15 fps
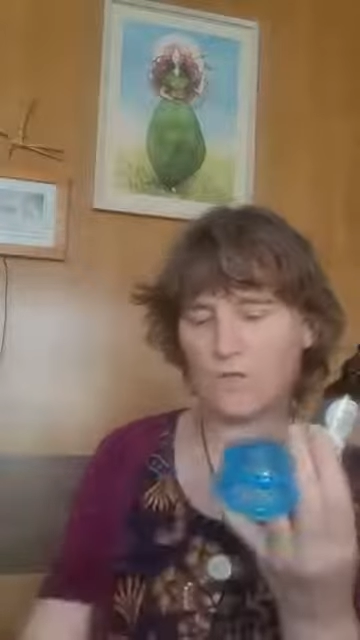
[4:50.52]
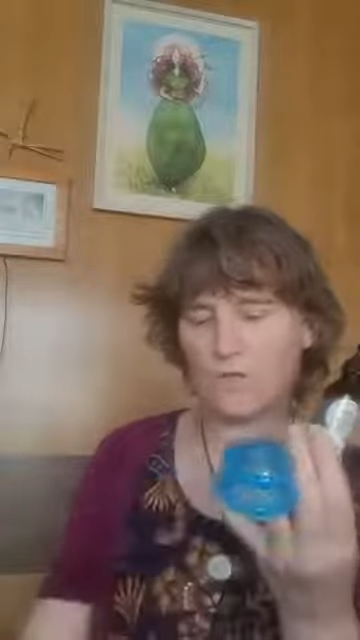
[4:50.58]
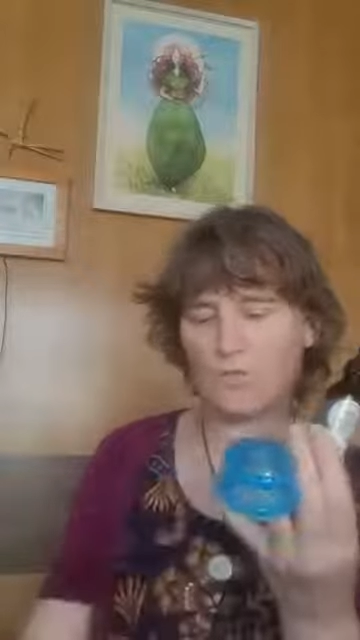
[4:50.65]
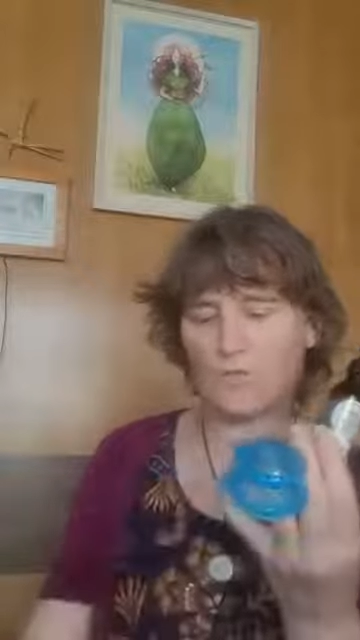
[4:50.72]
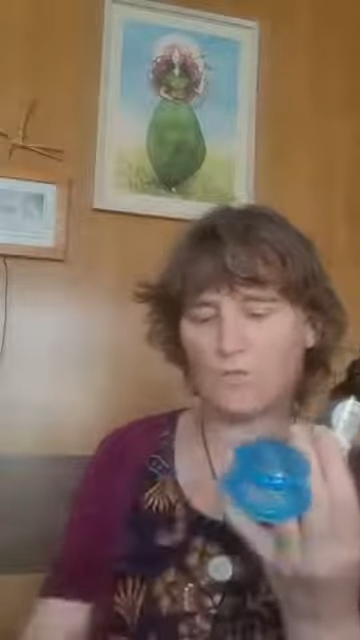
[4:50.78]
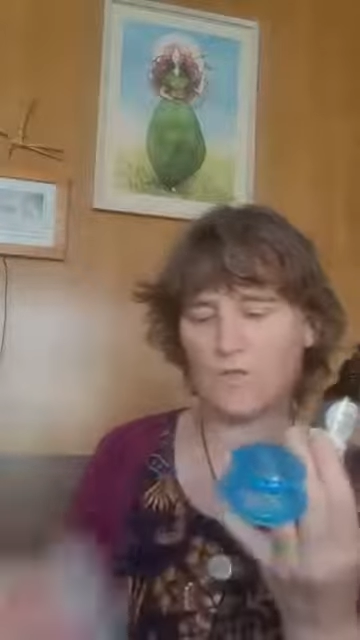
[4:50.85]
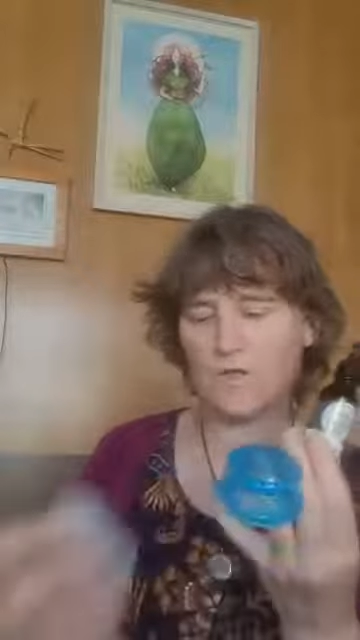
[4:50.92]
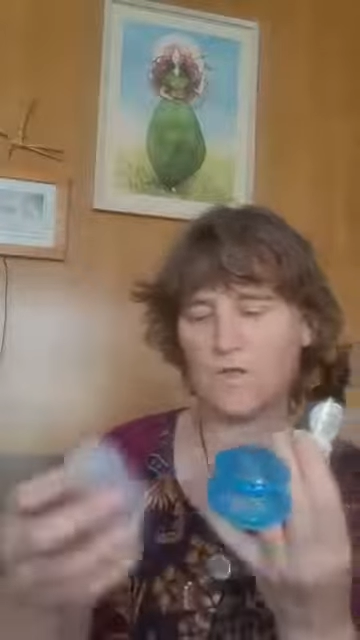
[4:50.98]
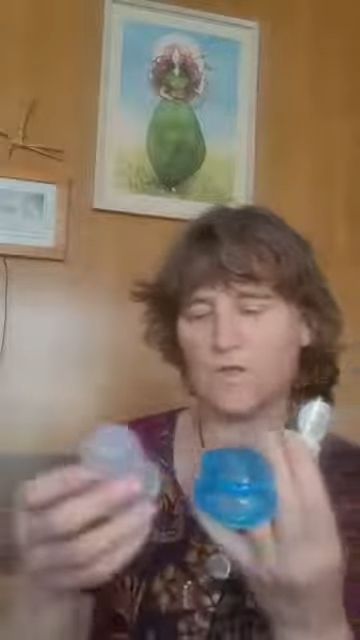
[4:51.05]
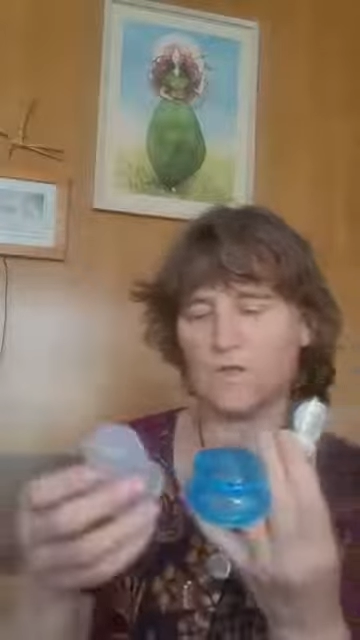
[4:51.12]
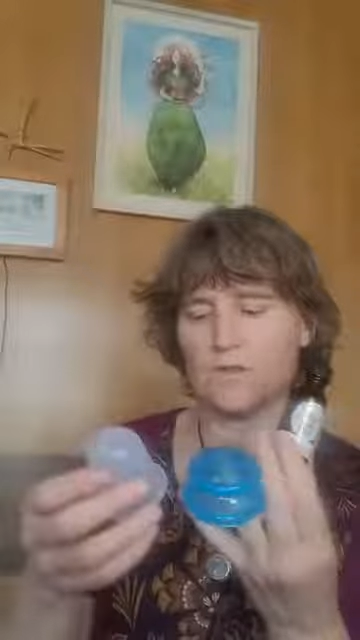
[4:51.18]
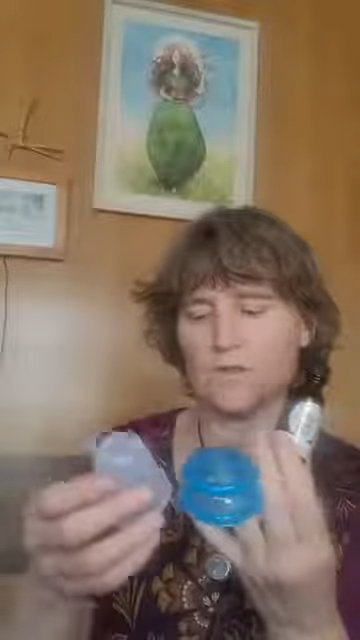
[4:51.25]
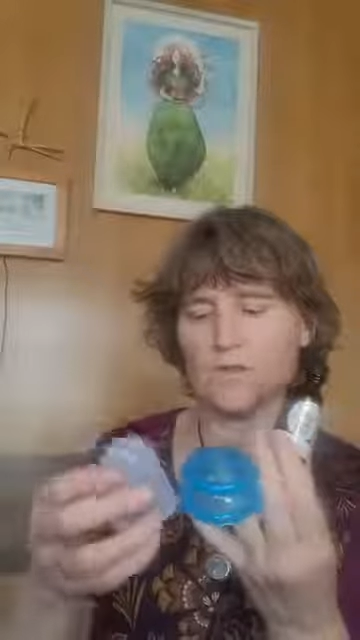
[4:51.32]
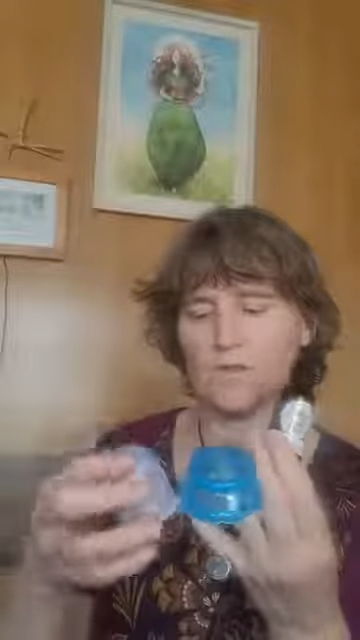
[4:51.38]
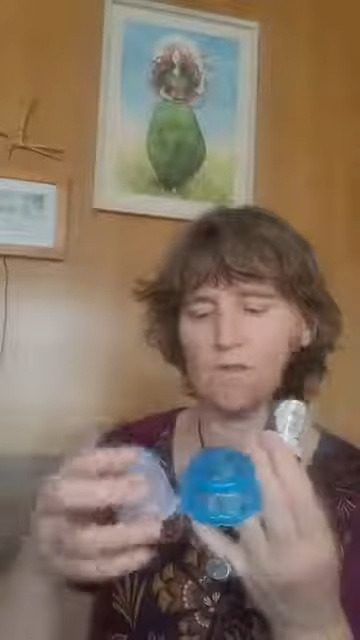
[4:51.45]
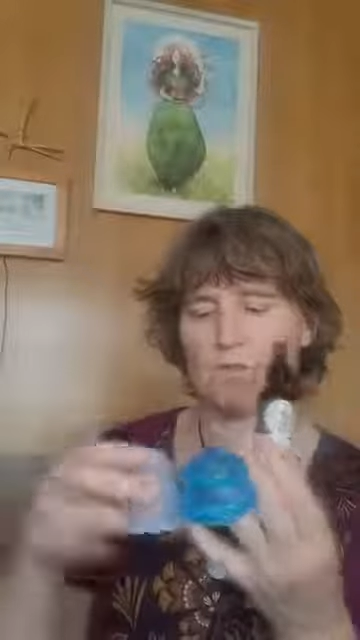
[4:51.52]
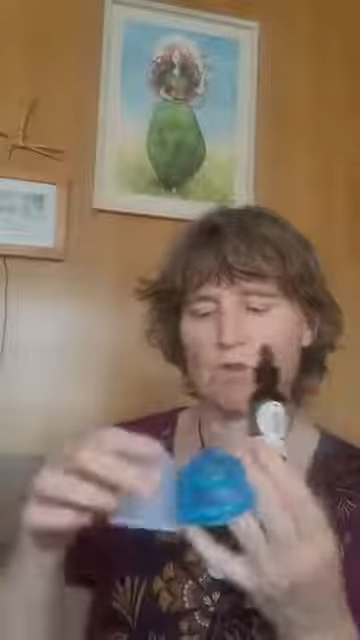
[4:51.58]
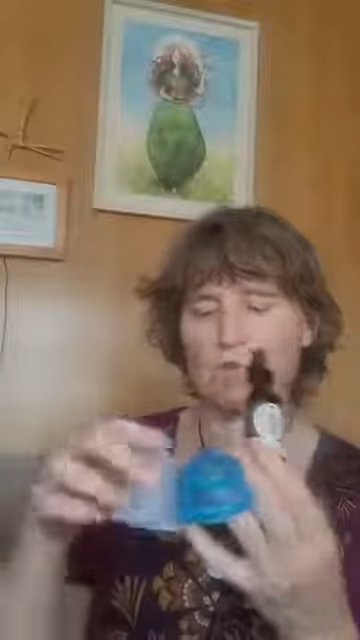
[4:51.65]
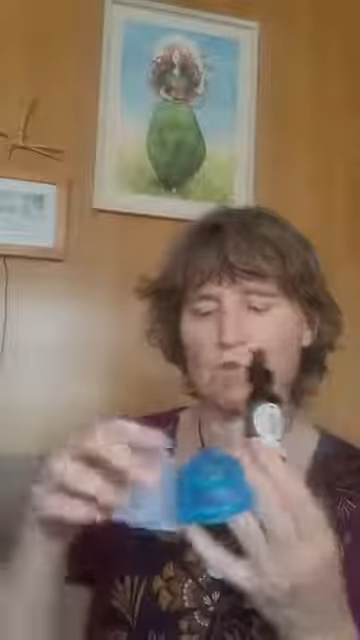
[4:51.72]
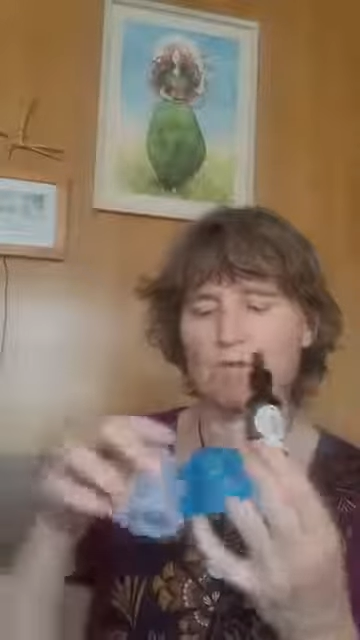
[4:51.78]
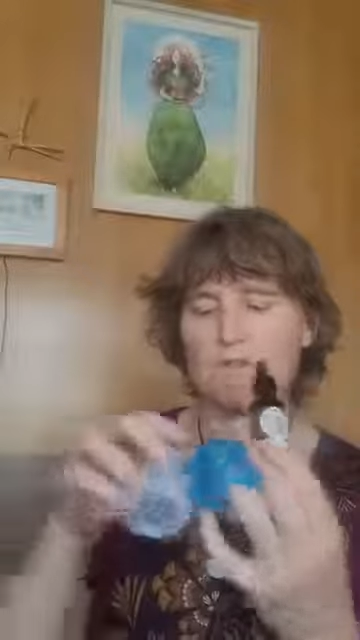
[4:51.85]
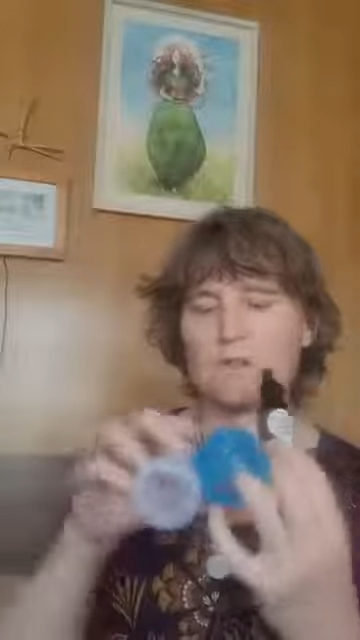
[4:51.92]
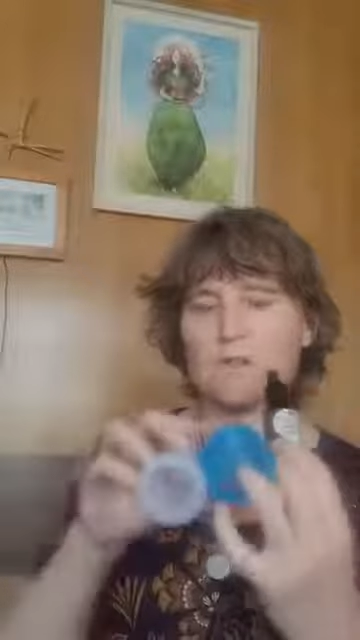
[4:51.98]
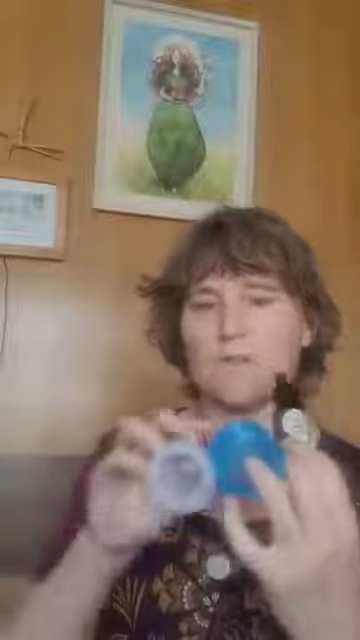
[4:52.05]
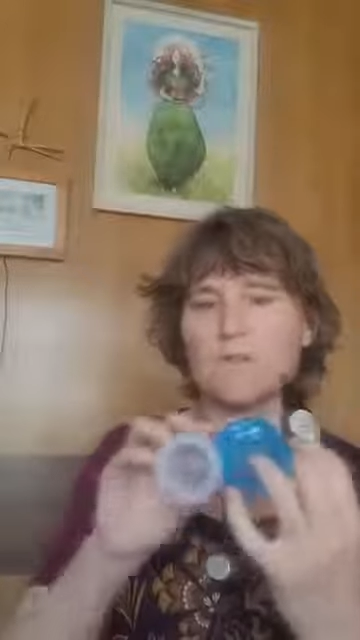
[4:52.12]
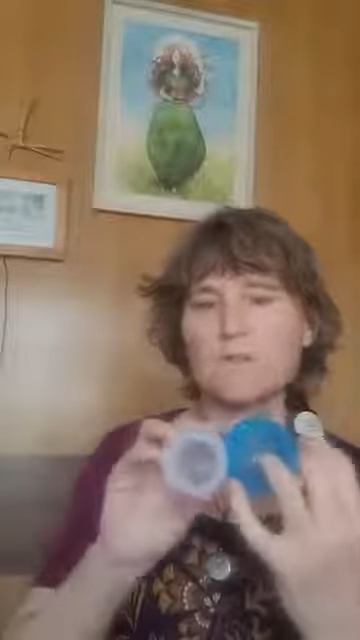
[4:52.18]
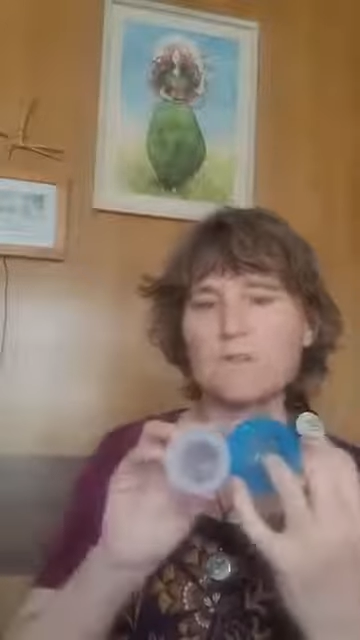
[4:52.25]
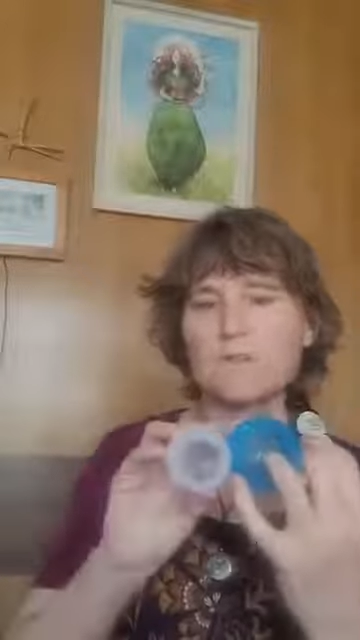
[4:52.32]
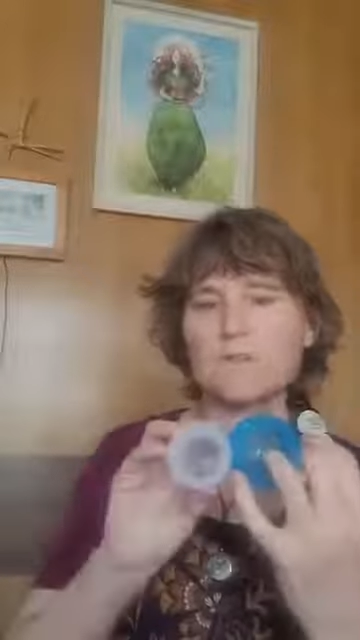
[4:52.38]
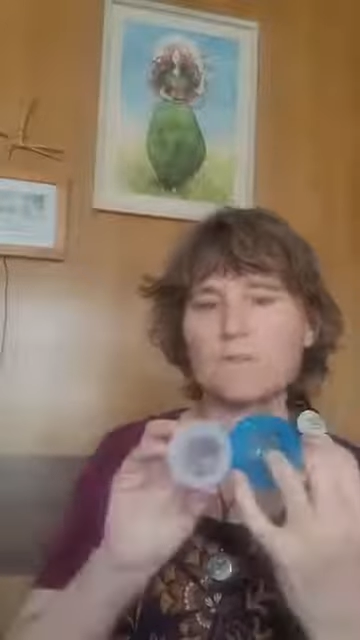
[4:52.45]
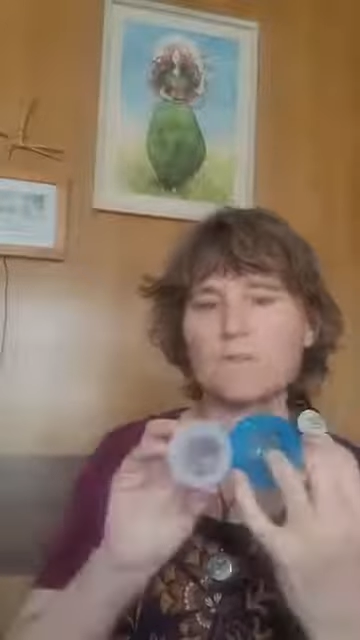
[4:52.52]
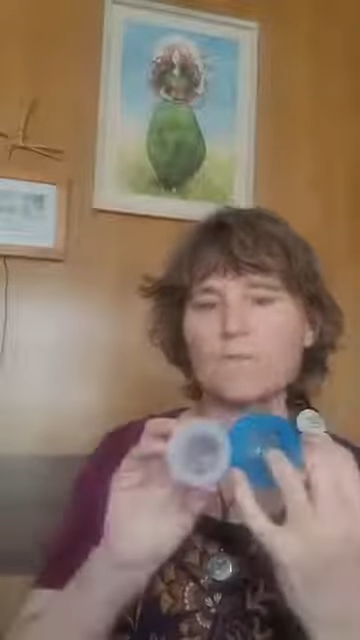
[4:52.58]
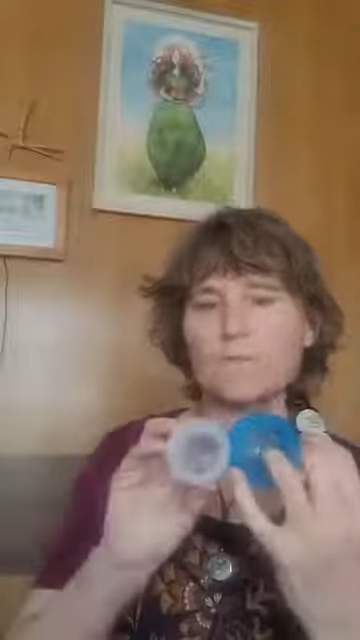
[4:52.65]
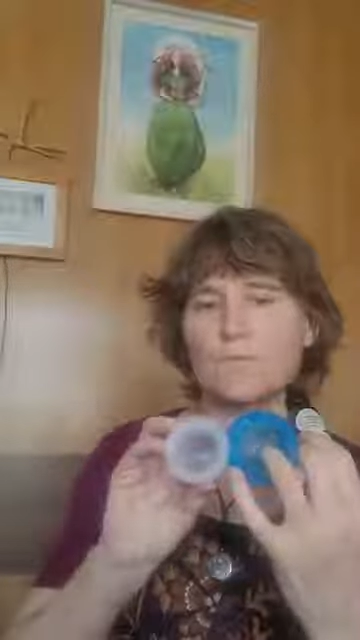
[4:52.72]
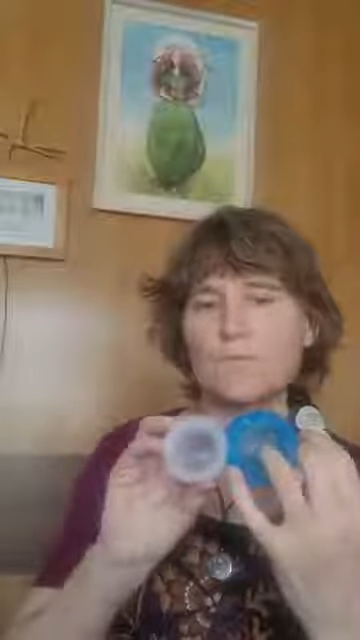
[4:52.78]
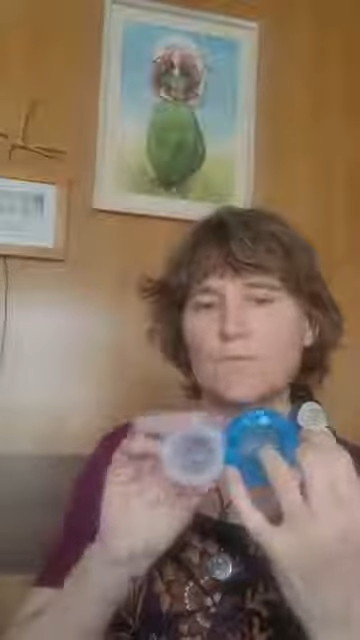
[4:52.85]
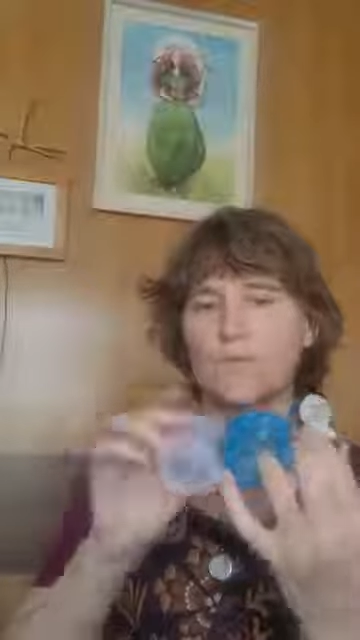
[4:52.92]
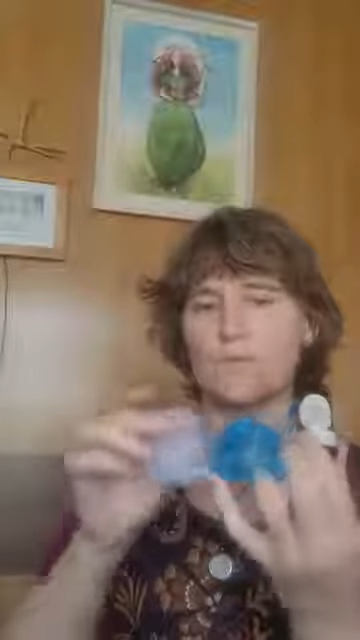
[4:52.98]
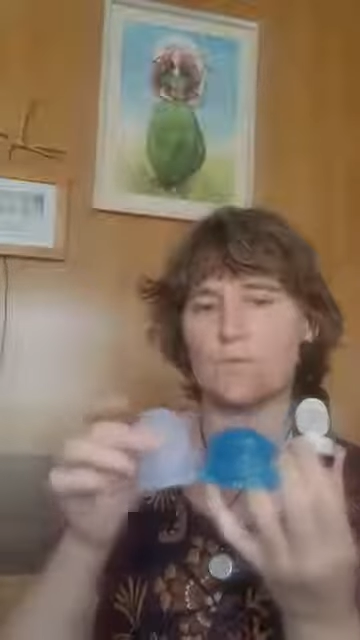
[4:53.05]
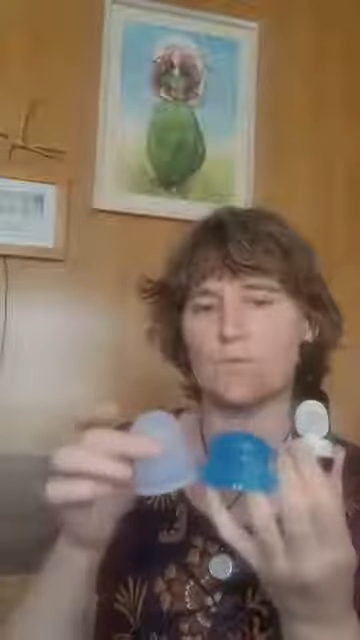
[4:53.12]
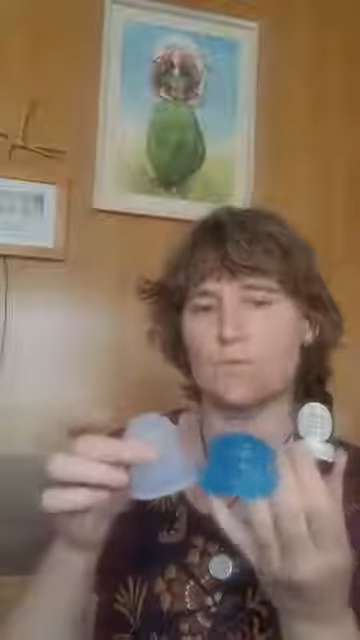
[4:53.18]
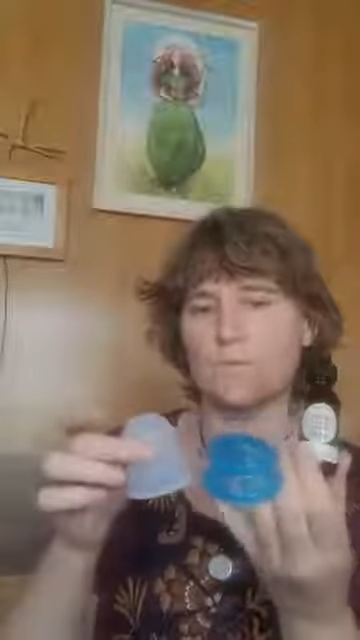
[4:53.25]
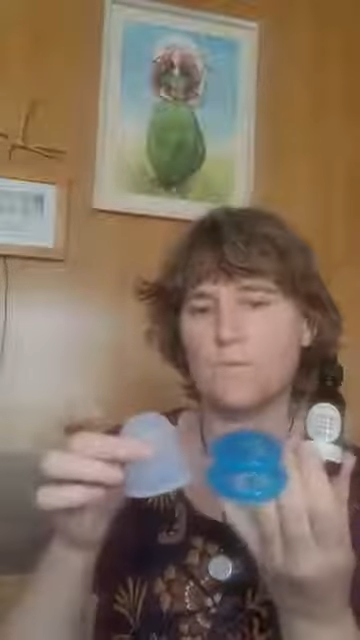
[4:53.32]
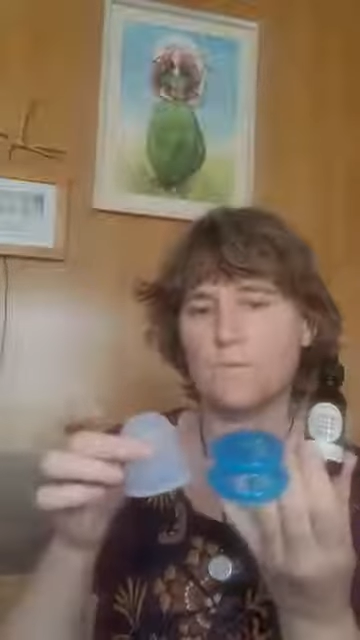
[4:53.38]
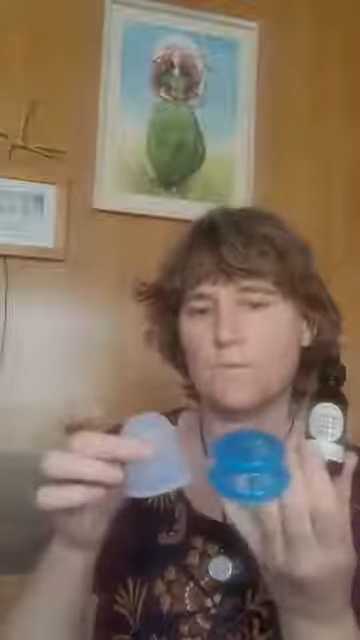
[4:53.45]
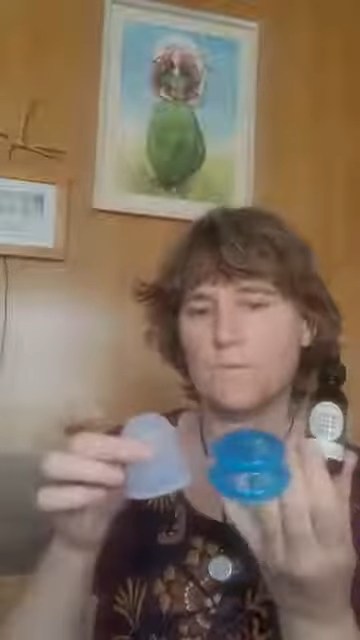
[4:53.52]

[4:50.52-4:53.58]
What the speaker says: one would be not dissimilar in size from this one,